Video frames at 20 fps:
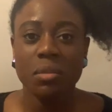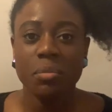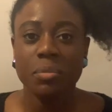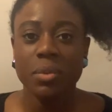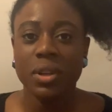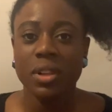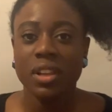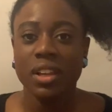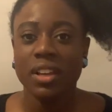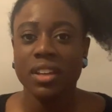
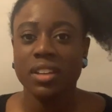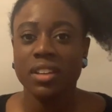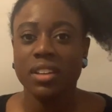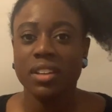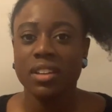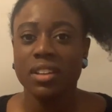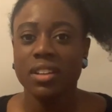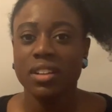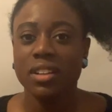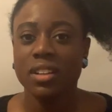but
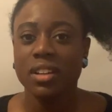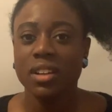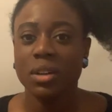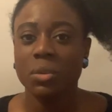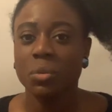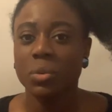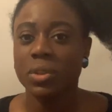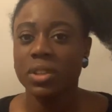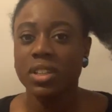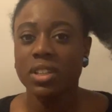like I
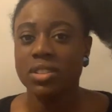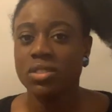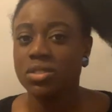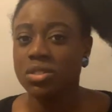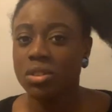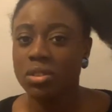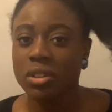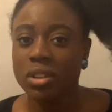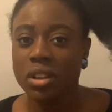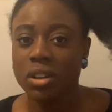want to eat
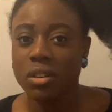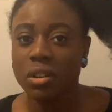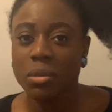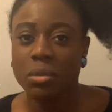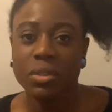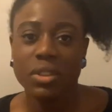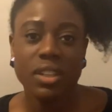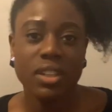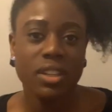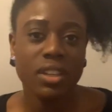chocolate, or I
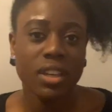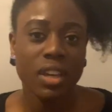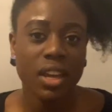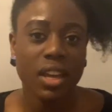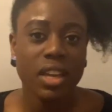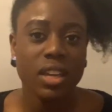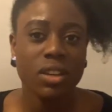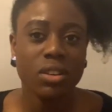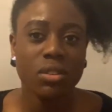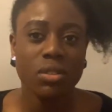want to eat
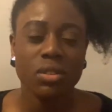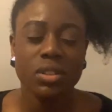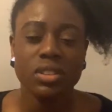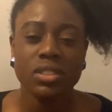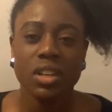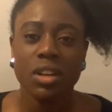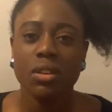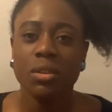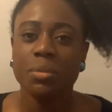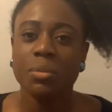cake, or it's
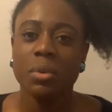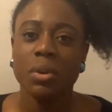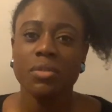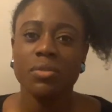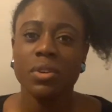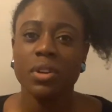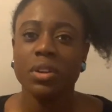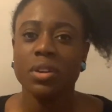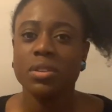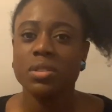like, oh, what
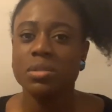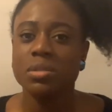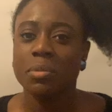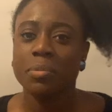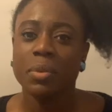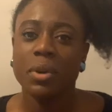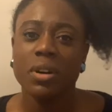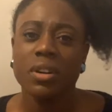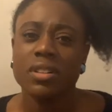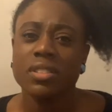if I go
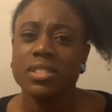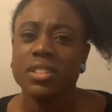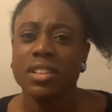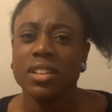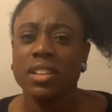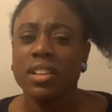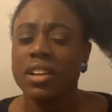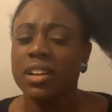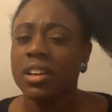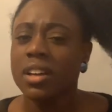
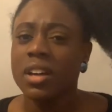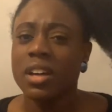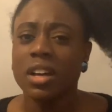party, like